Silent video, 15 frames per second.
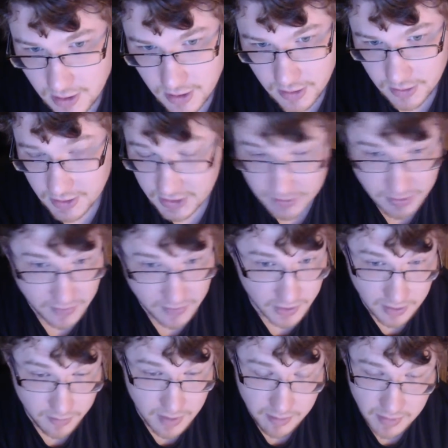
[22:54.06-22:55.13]
long. It's a bit of a
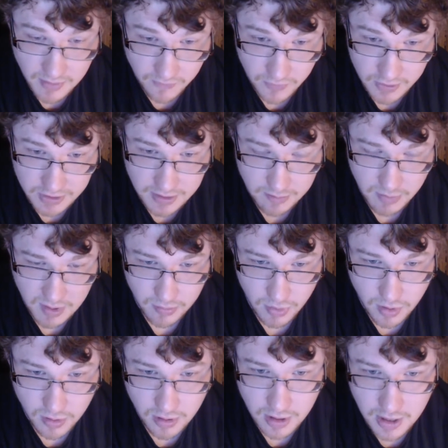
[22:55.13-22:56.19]
commitment for some
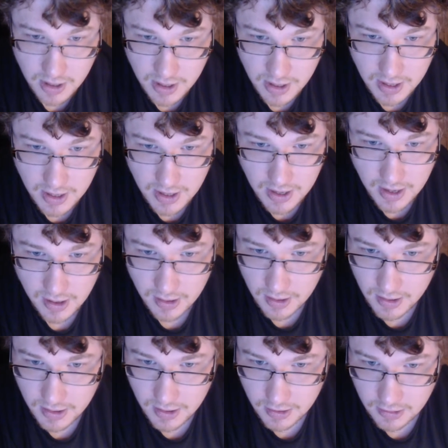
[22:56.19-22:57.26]
people,
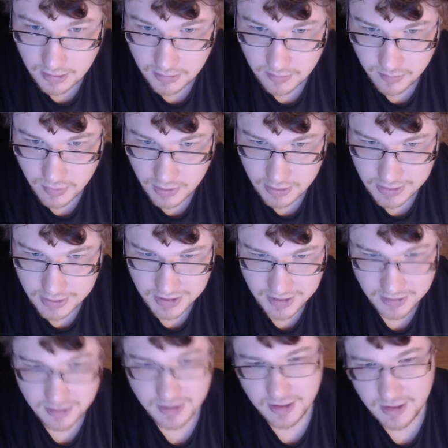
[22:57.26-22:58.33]
but
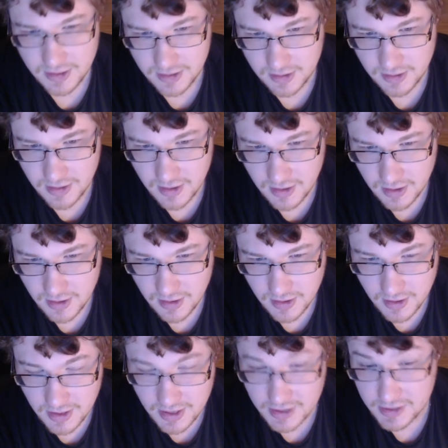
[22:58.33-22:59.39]
uh,
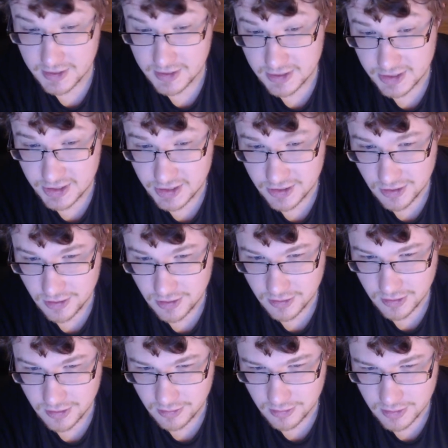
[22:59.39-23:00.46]
I assure
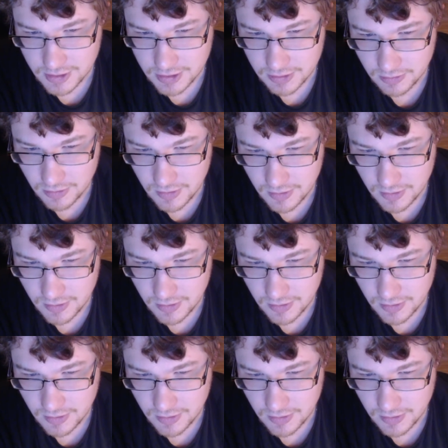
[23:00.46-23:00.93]
you it is